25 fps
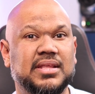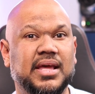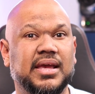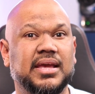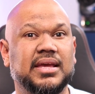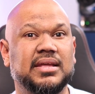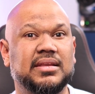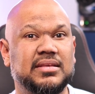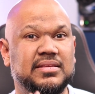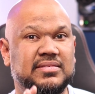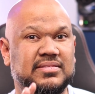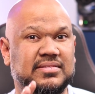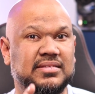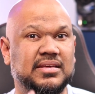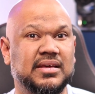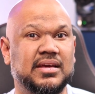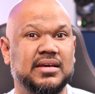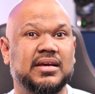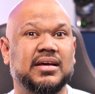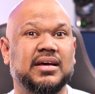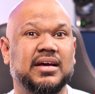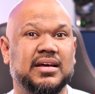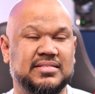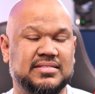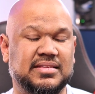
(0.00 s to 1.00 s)
that it is
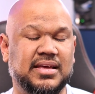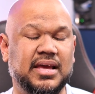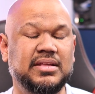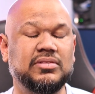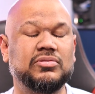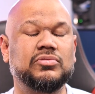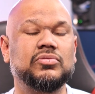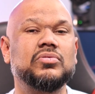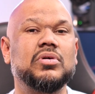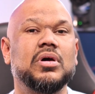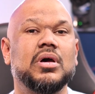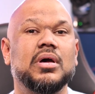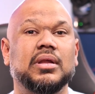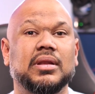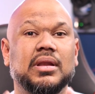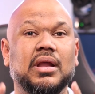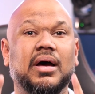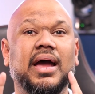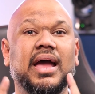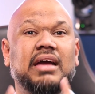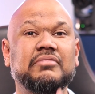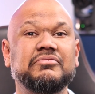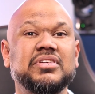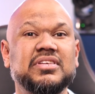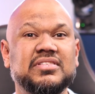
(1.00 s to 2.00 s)
assigned to. Now,
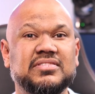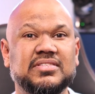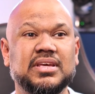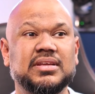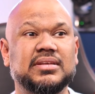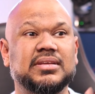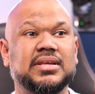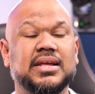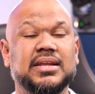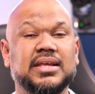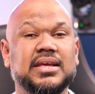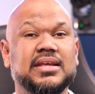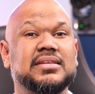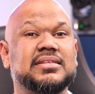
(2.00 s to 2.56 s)
having said that,